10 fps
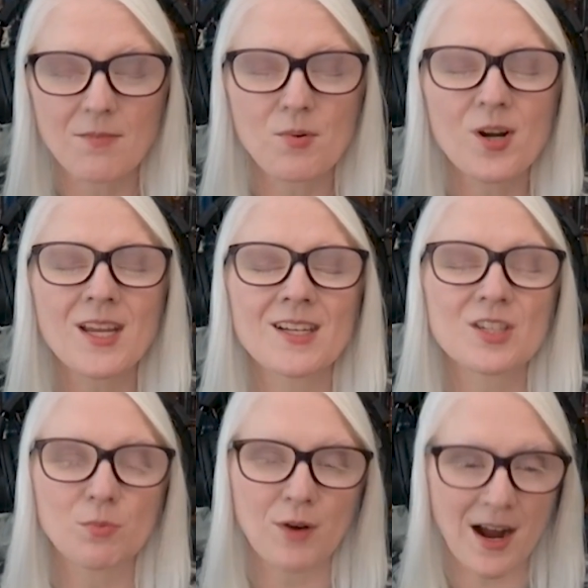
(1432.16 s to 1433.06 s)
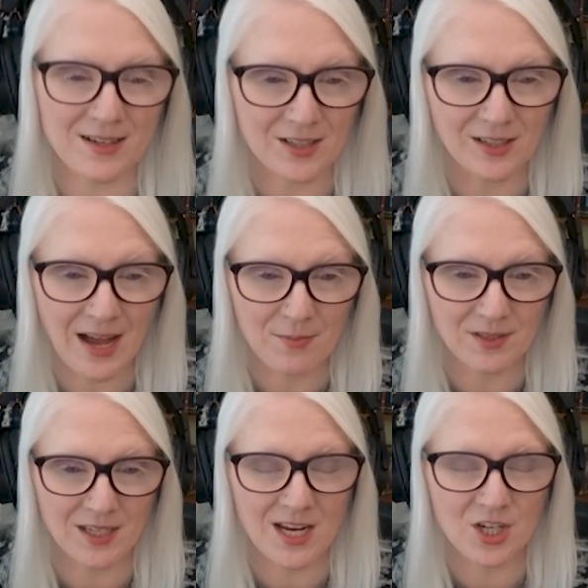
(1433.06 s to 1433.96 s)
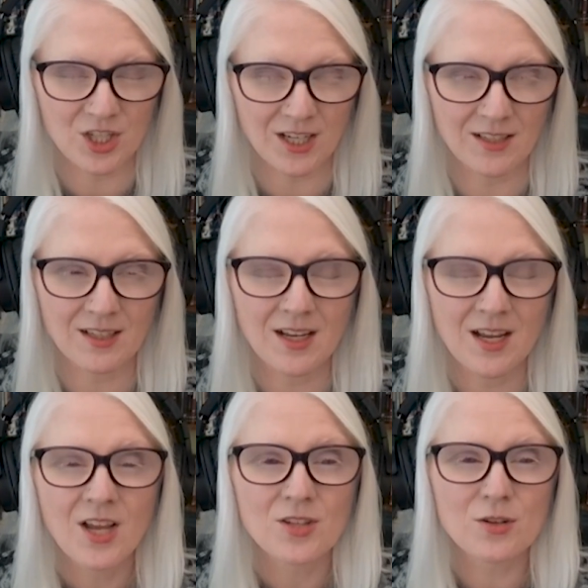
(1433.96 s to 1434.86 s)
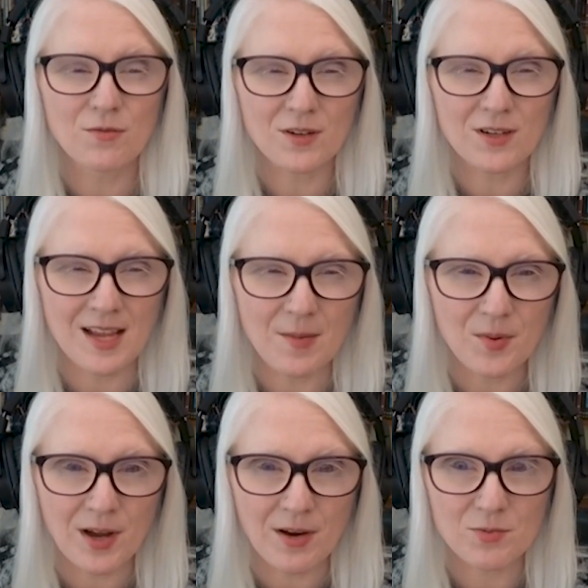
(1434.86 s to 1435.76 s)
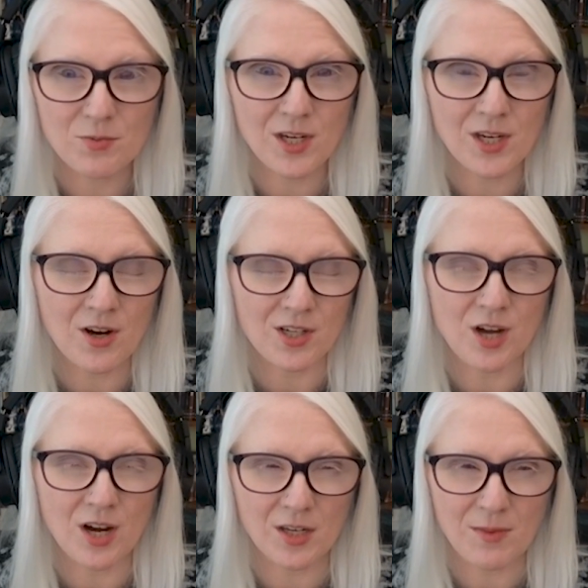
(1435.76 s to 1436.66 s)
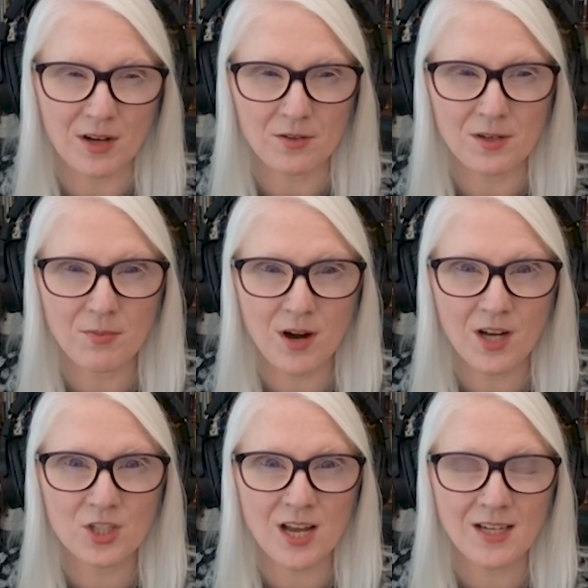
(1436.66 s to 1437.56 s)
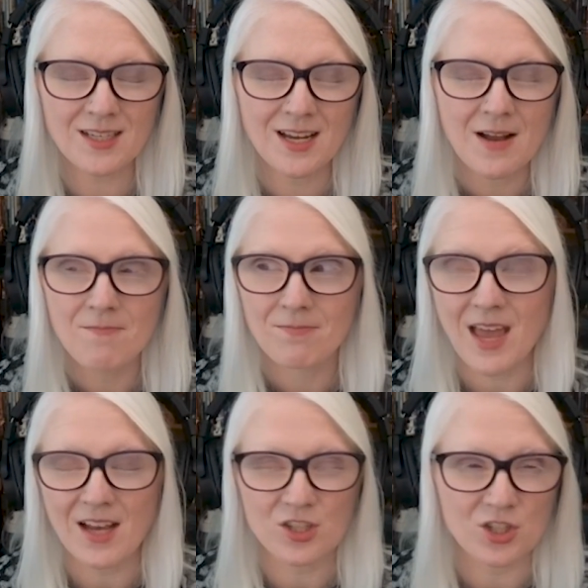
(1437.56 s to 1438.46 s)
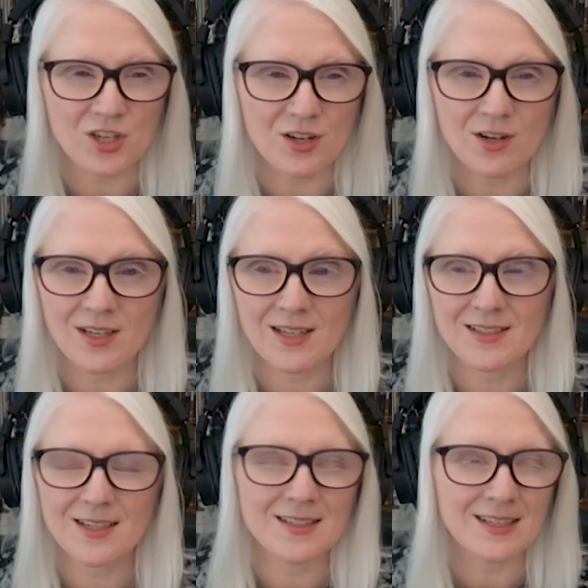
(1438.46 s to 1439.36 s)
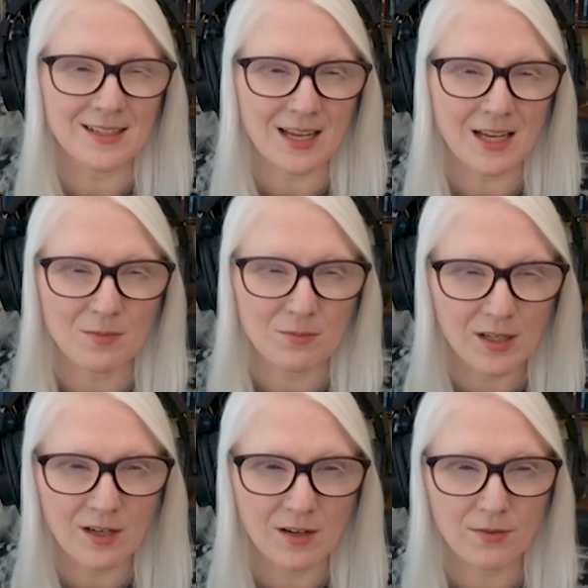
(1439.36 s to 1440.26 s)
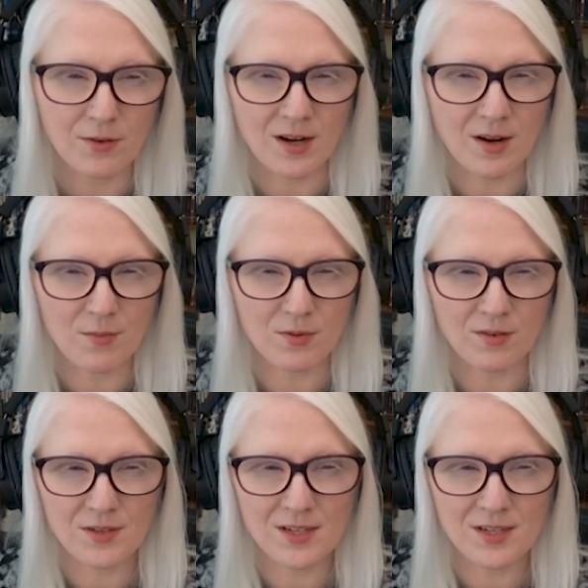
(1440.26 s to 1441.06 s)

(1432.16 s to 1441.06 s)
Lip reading: putting it into practical application. So for example, I was working on a documentary project last year. It didn't get completed for a number of